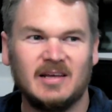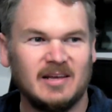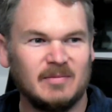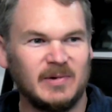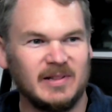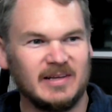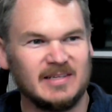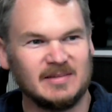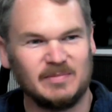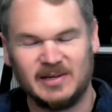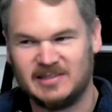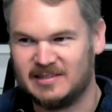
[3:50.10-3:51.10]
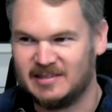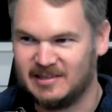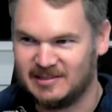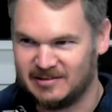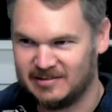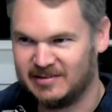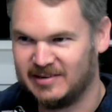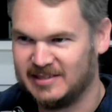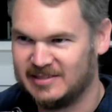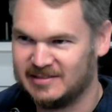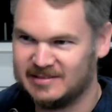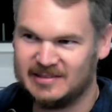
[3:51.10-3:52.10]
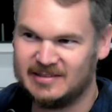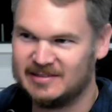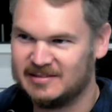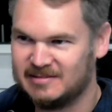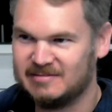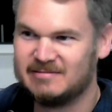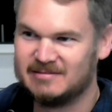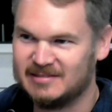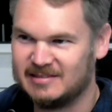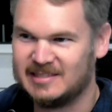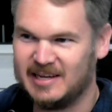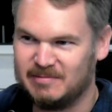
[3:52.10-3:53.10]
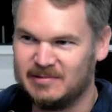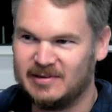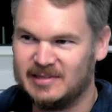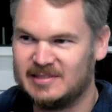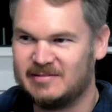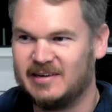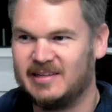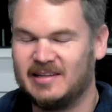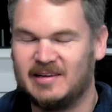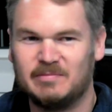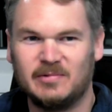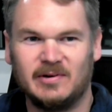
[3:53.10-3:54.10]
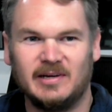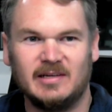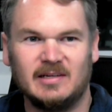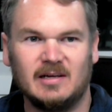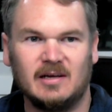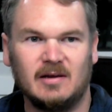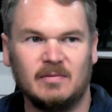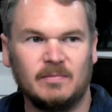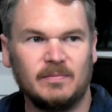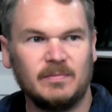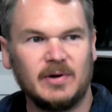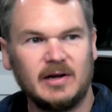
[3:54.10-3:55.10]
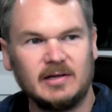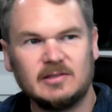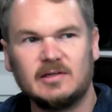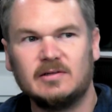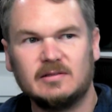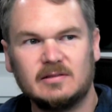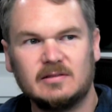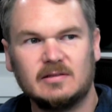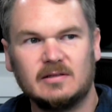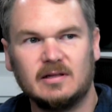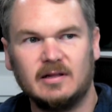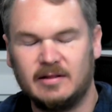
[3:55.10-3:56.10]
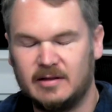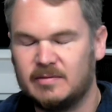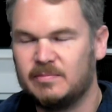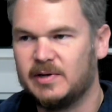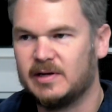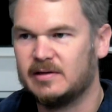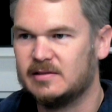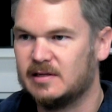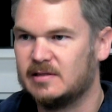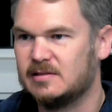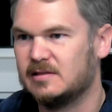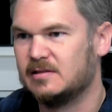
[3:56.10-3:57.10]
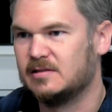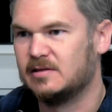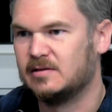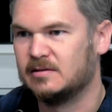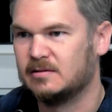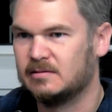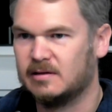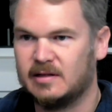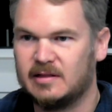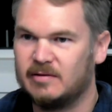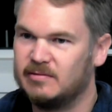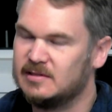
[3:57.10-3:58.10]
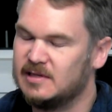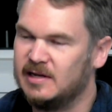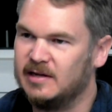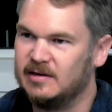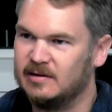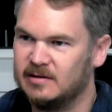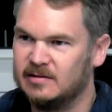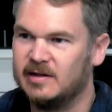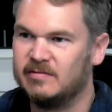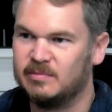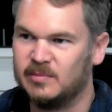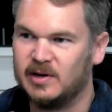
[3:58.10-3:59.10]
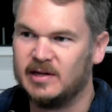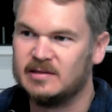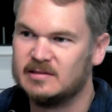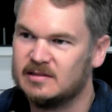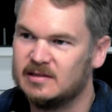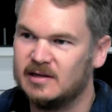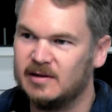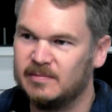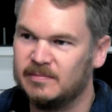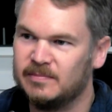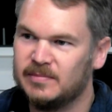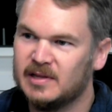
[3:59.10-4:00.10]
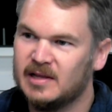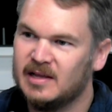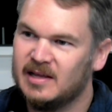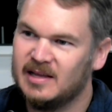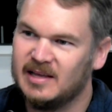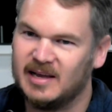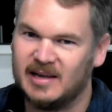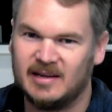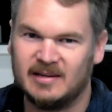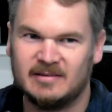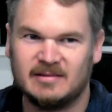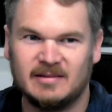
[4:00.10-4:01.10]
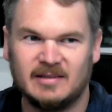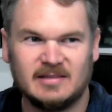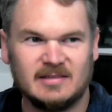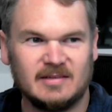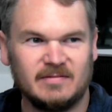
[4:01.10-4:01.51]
But there's a bunch of digital noise or tape noise around that point. But I chose Lithium because that's a song that was a hit on Nevermind. And this is a